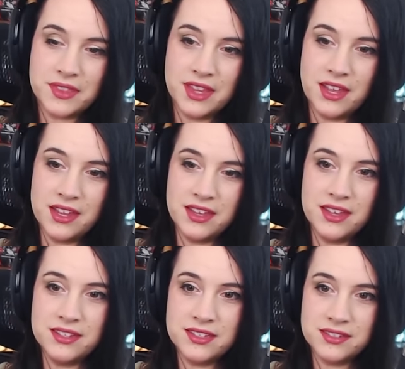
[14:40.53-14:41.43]
I
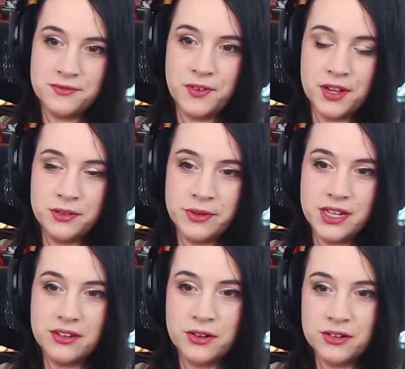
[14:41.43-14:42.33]
guess following
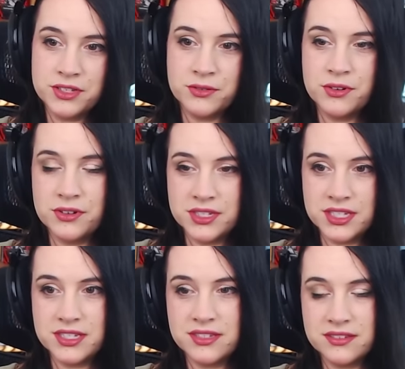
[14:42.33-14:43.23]
Kirk's orders
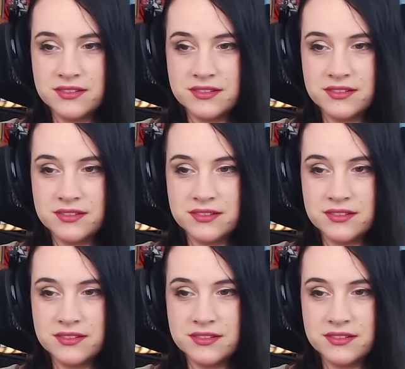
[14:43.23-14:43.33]
is